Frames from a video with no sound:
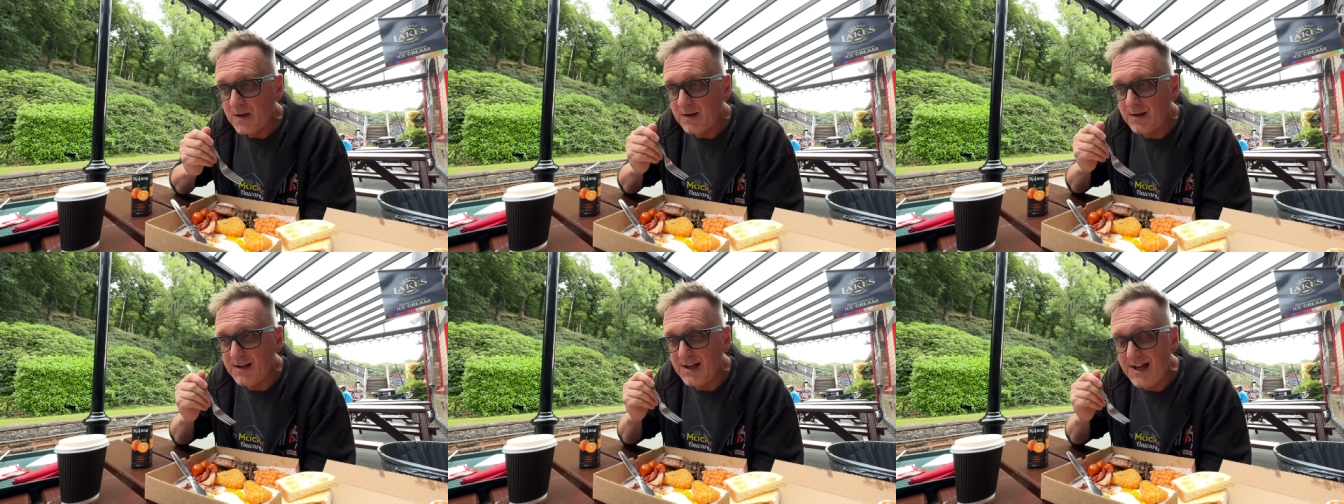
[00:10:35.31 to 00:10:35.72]

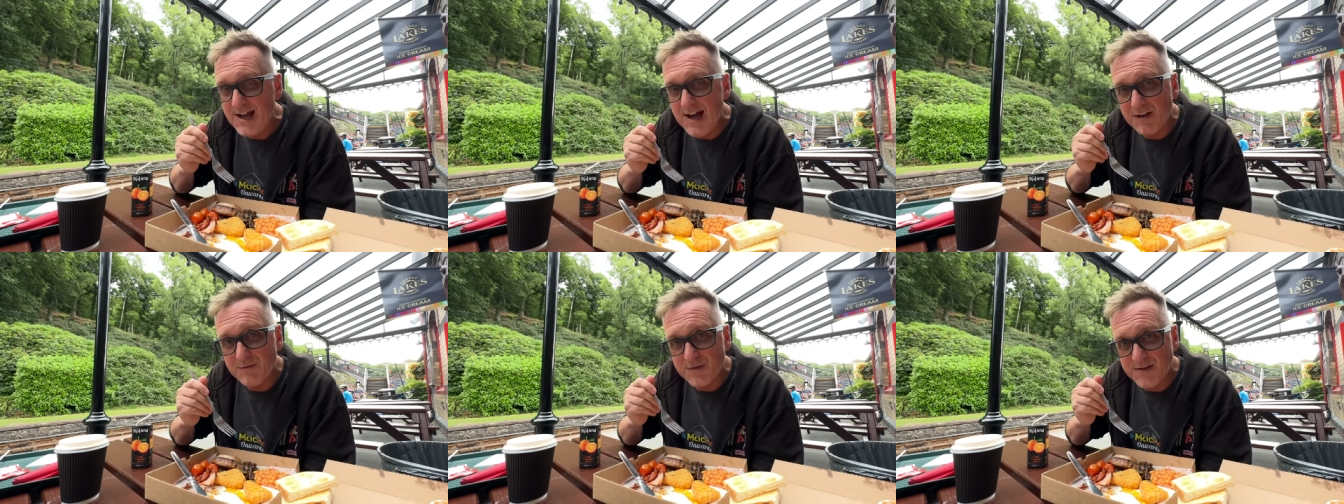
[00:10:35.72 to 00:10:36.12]
and he
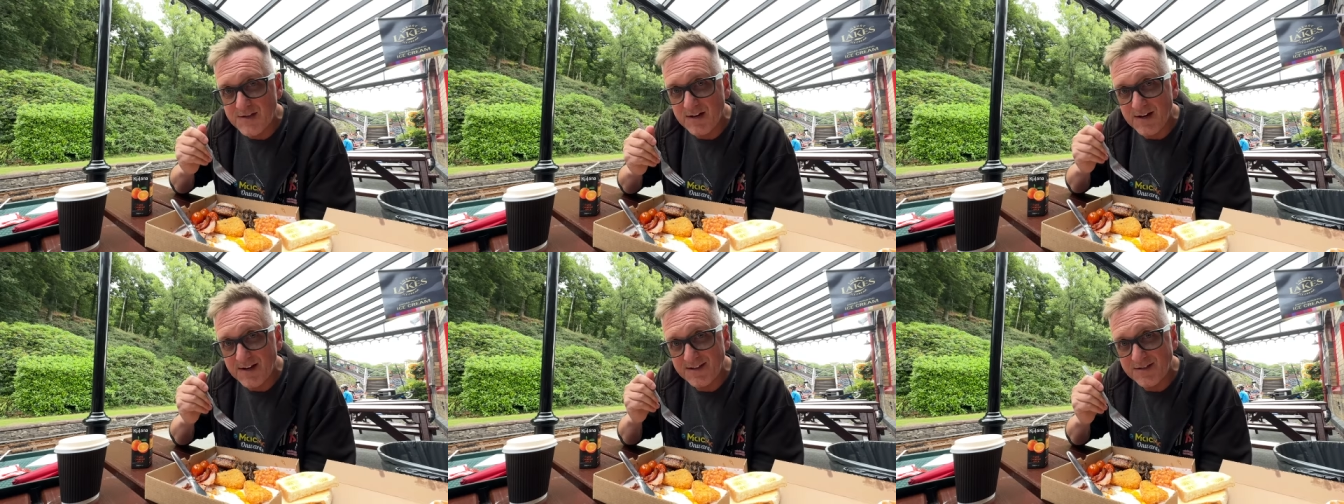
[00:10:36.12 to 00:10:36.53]

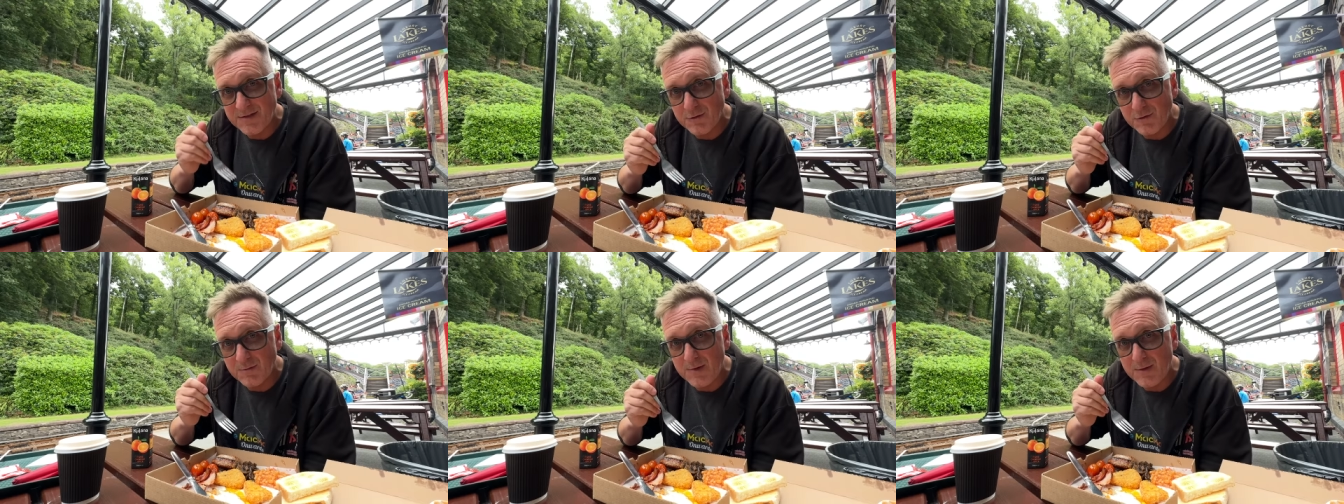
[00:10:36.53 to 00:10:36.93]
advertised
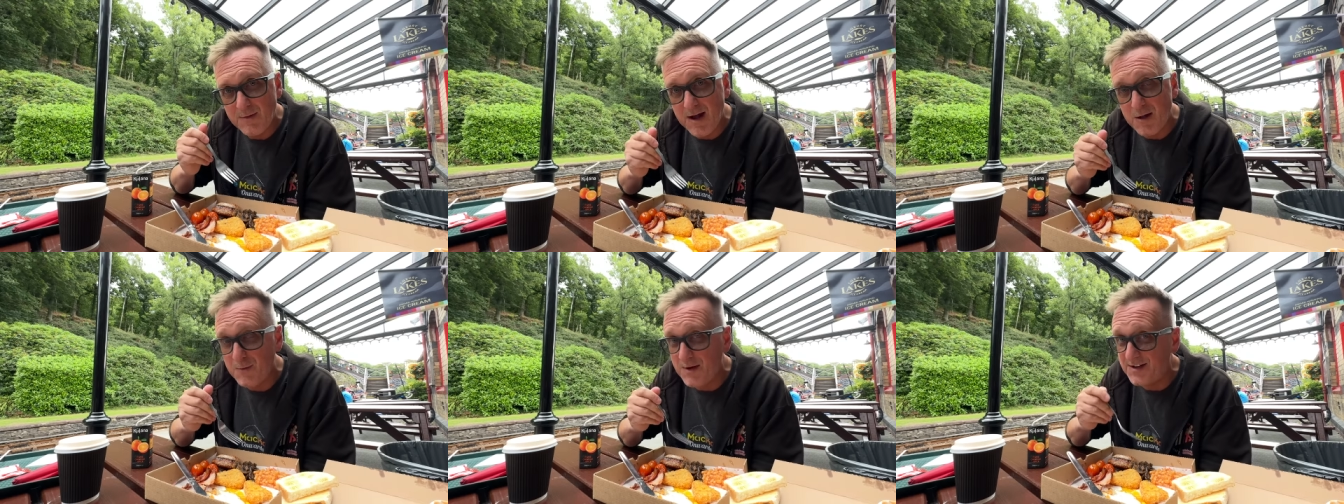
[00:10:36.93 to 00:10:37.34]
Hornby
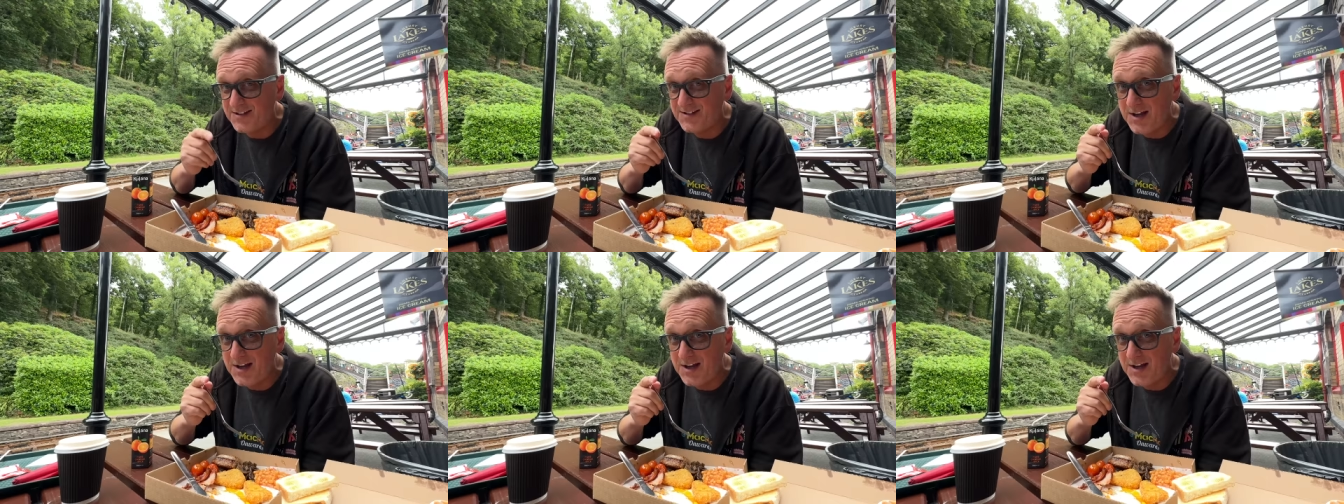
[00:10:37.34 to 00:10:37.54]
Railways.